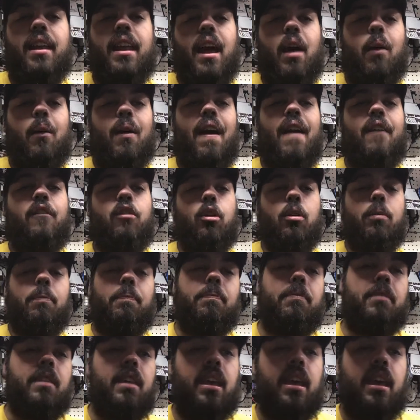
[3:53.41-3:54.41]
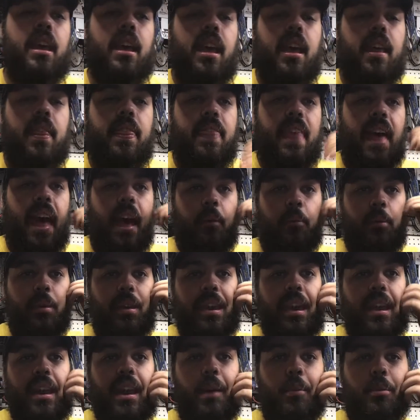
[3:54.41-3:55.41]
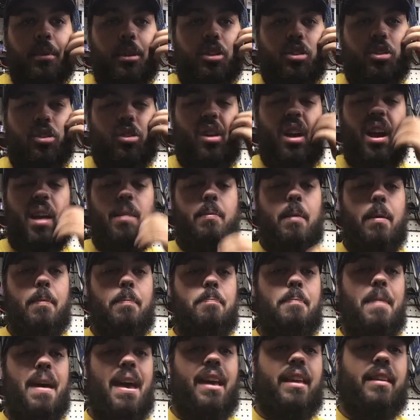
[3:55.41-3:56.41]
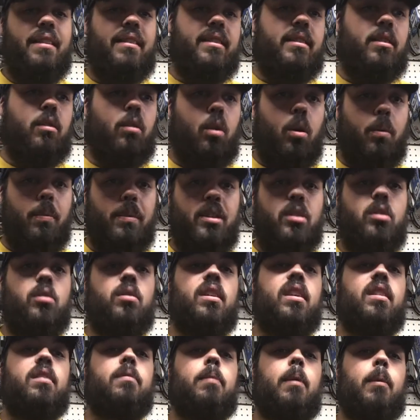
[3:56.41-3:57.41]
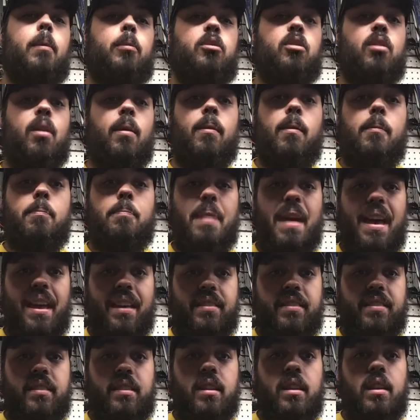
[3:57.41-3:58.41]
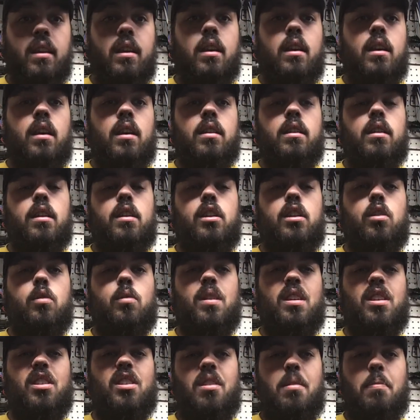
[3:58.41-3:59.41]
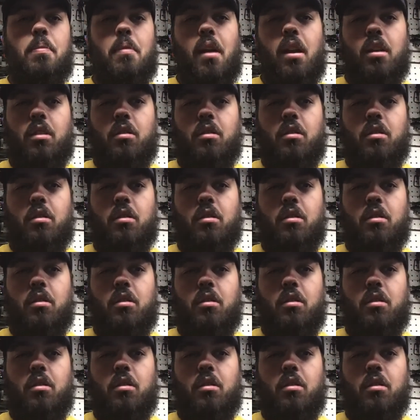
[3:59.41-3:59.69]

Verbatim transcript: However that weekend, I'm going to try my best. Don't hold me to this, but I'm going to try my best to do either a product